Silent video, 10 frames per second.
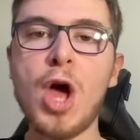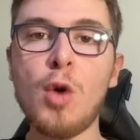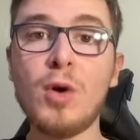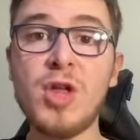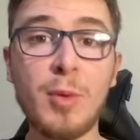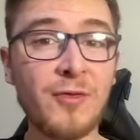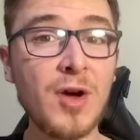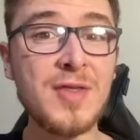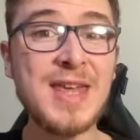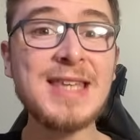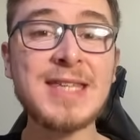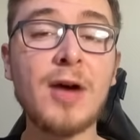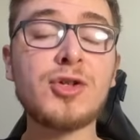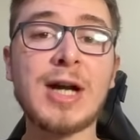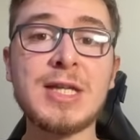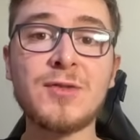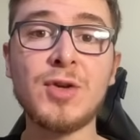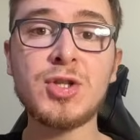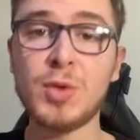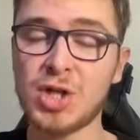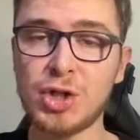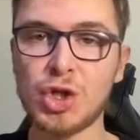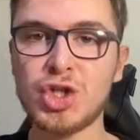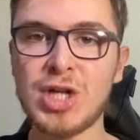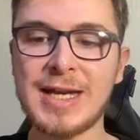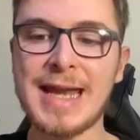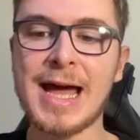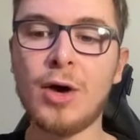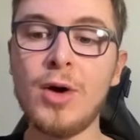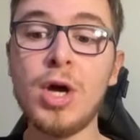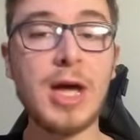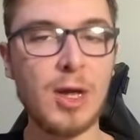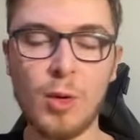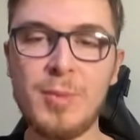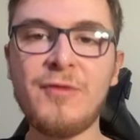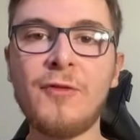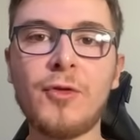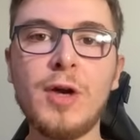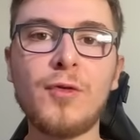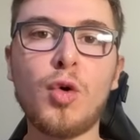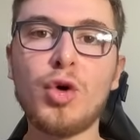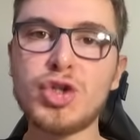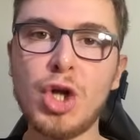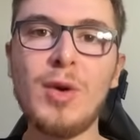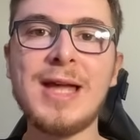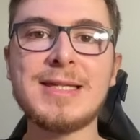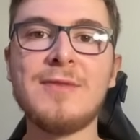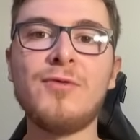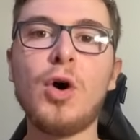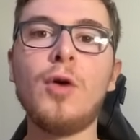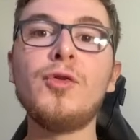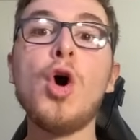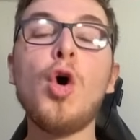whether you prefer these set of transfers, which I just said now, it would be for free, of course, no hits involved,